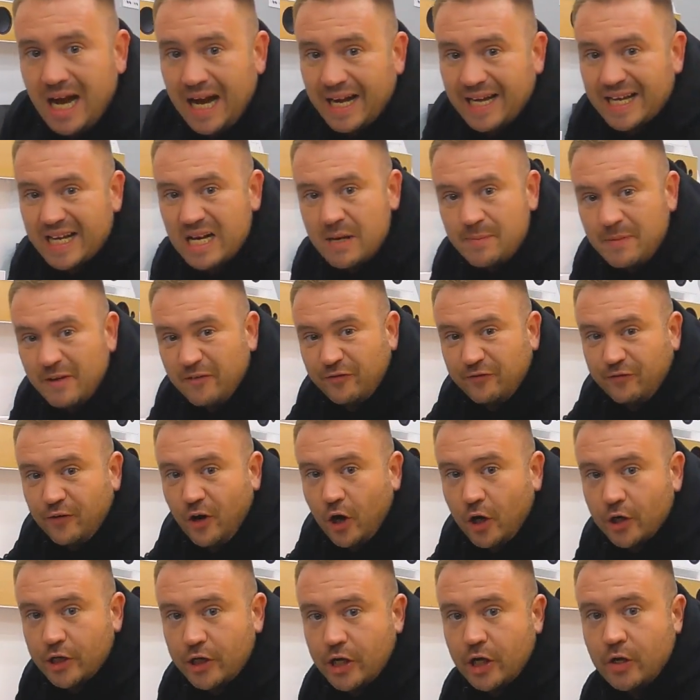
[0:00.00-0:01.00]
are going to be
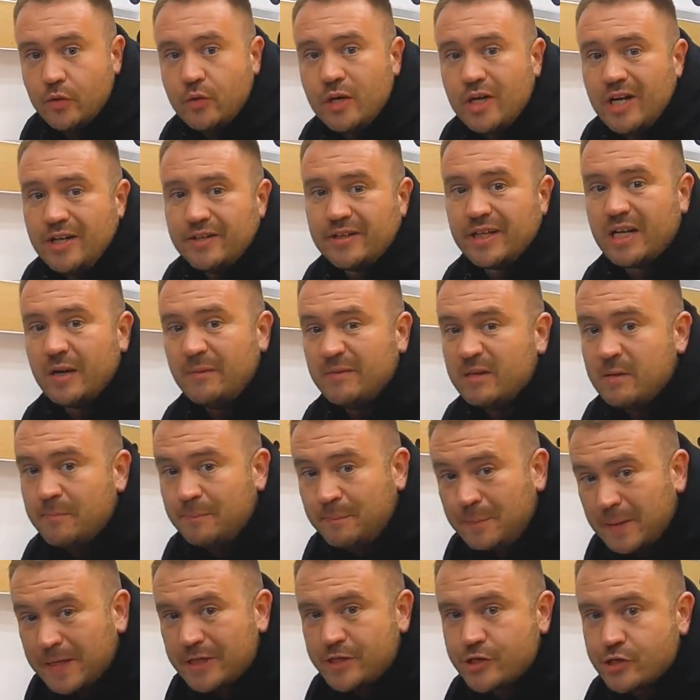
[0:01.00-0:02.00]
for you. They're going to be
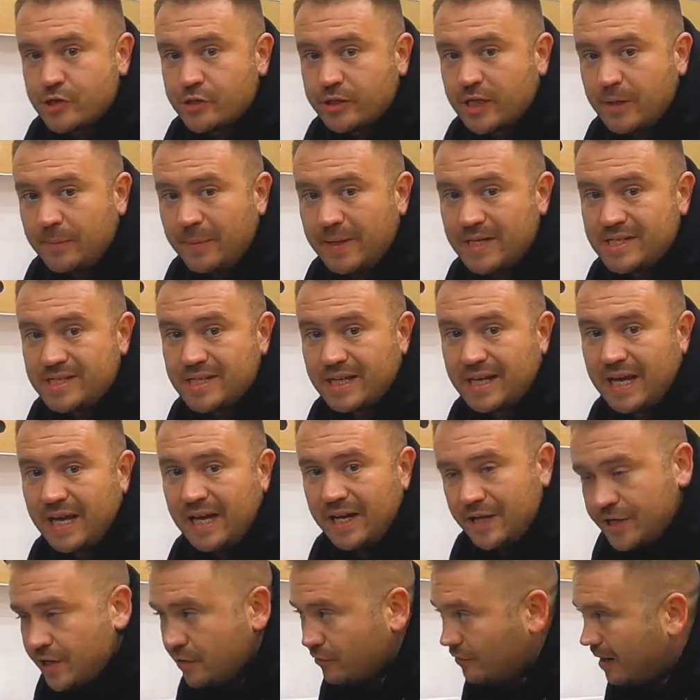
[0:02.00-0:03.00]
a big chunky piece of
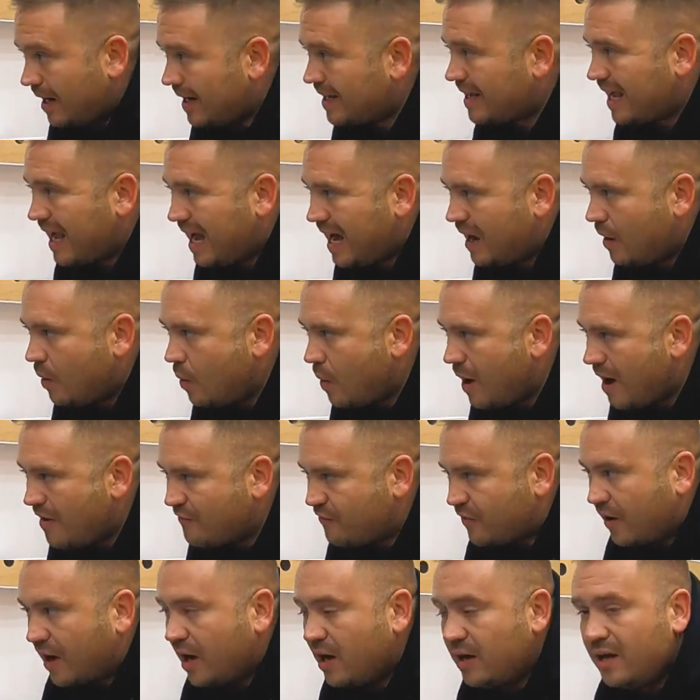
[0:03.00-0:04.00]
kit in your rack.
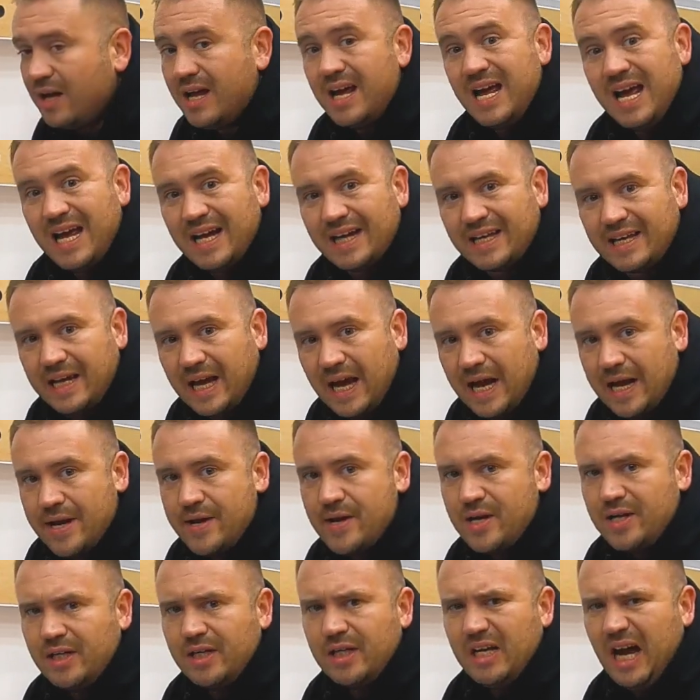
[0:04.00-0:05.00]
However,
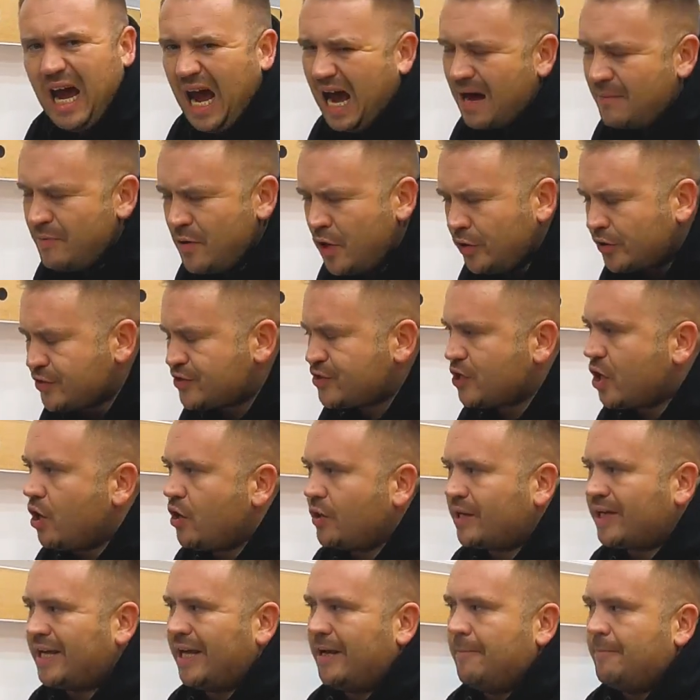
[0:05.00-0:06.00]
again, I'm not
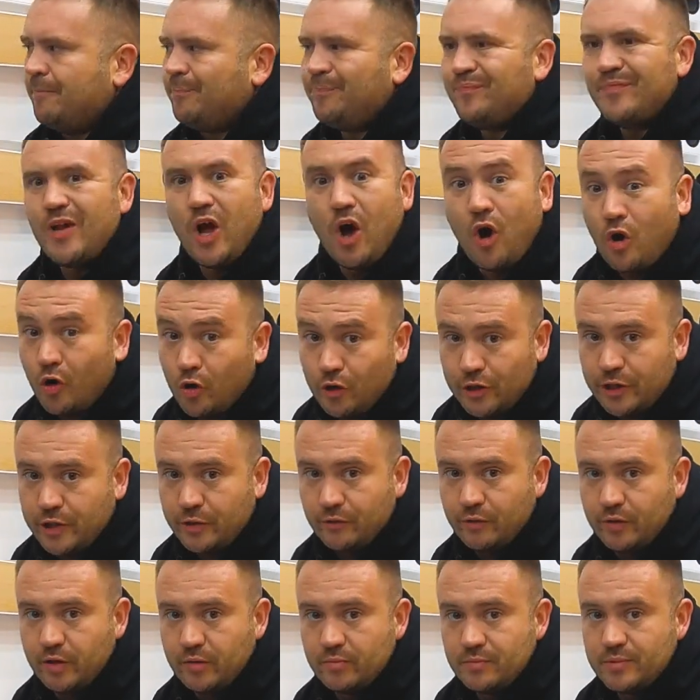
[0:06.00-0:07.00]
talking all
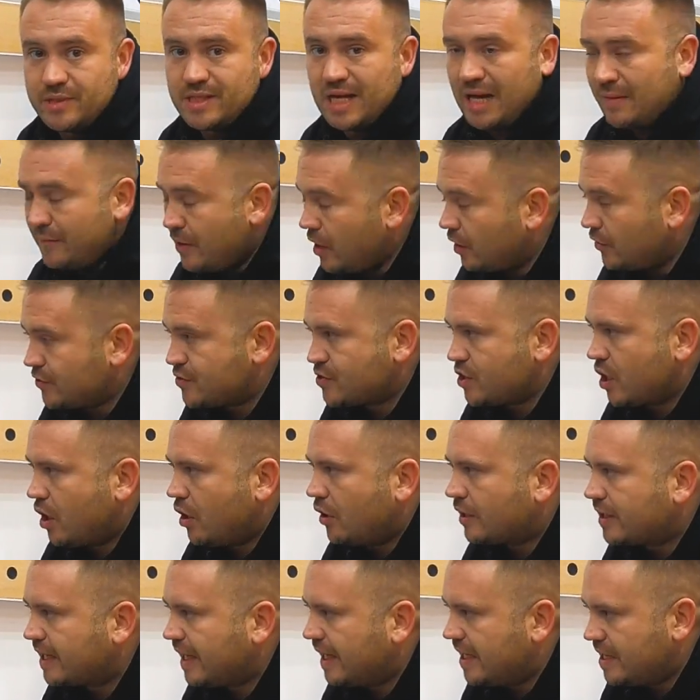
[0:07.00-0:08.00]
your rooms. I'm not
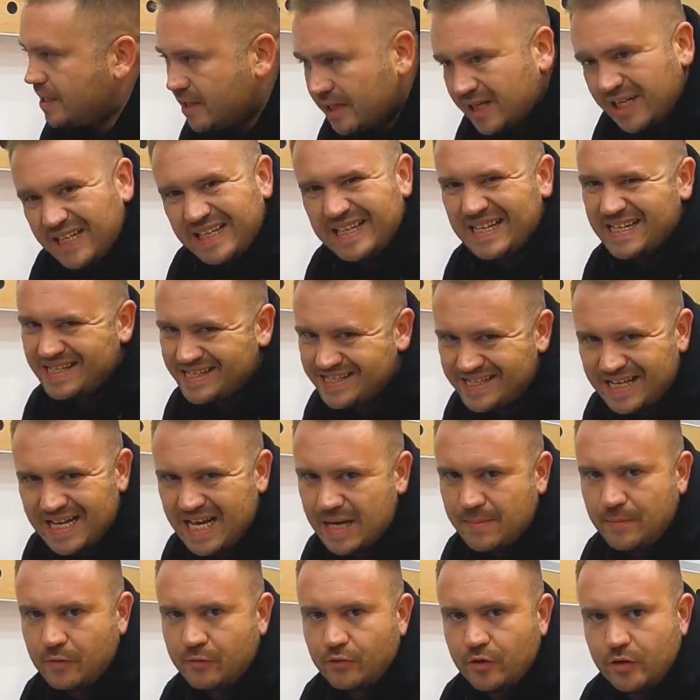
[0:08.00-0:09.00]
talking your
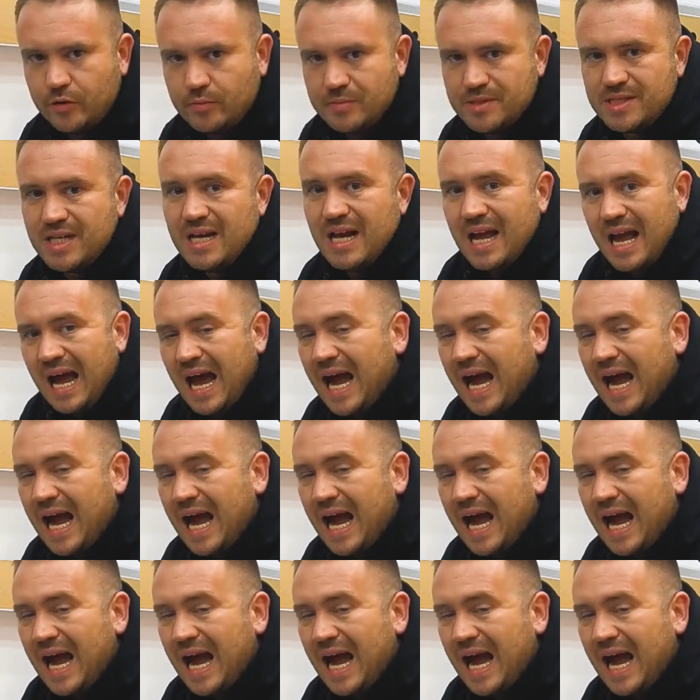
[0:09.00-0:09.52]
cinema rooms.